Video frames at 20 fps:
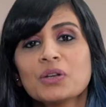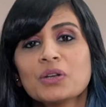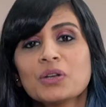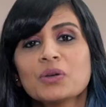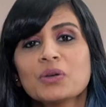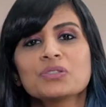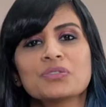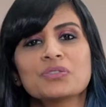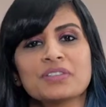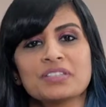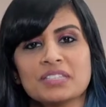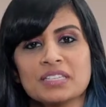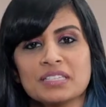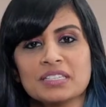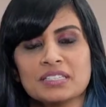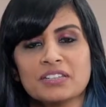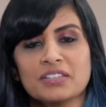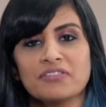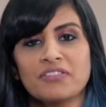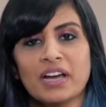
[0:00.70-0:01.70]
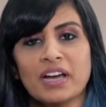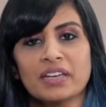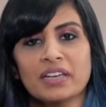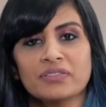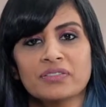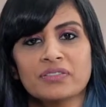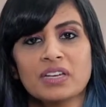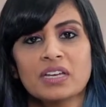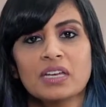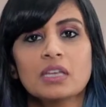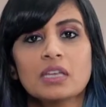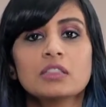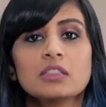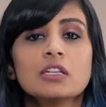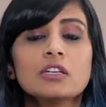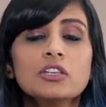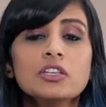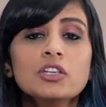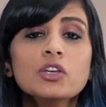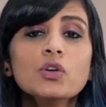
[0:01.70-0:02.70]
Windows 365,
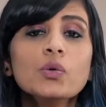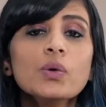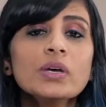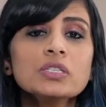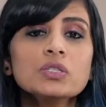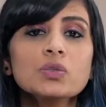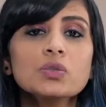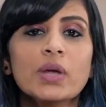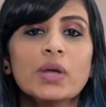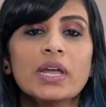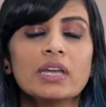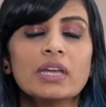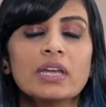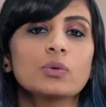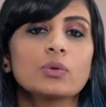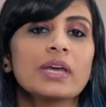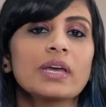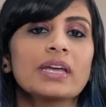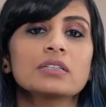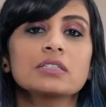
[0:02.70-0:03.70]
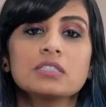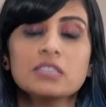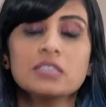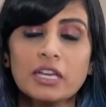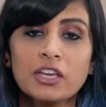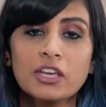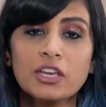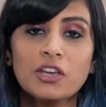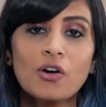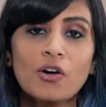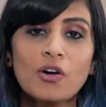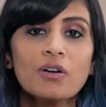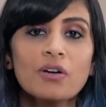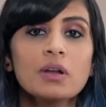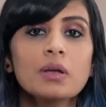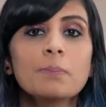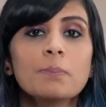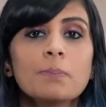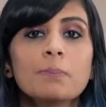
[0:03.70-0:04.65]
the newest way to get a secure,